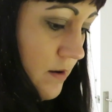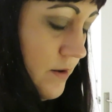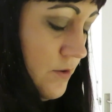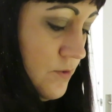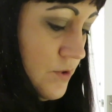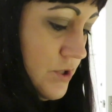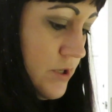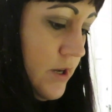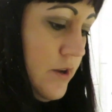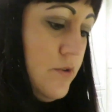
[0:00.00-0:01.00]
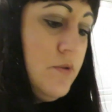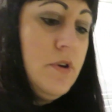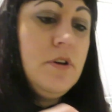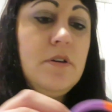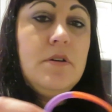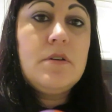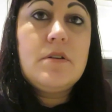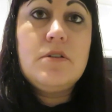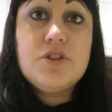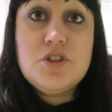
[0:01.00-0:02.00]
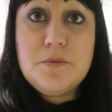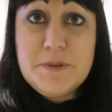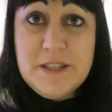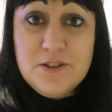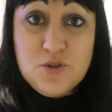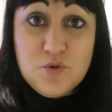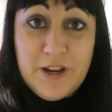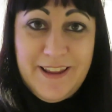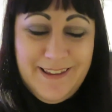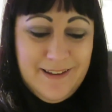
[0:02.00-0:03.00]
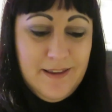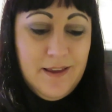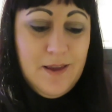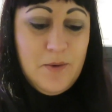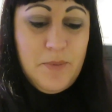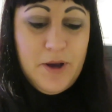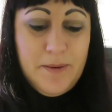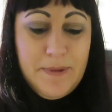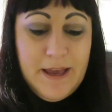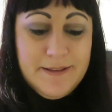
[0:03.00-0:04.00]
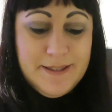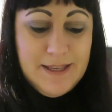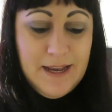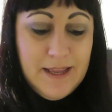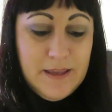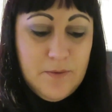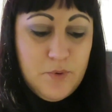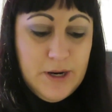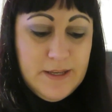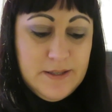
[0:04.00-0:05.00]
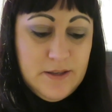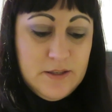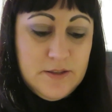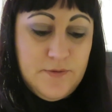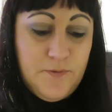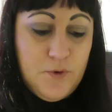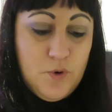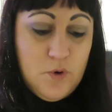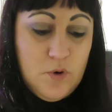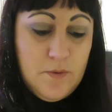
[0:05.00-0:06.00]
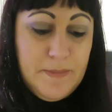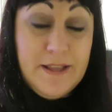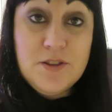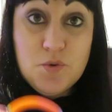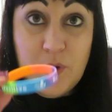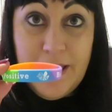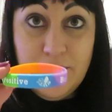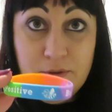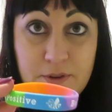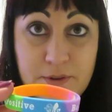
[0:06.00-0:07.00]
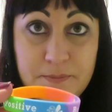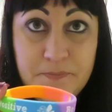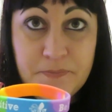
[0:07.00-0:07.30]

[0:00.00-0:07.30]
I also got stopped in the street by a man selling bracelets for mental health.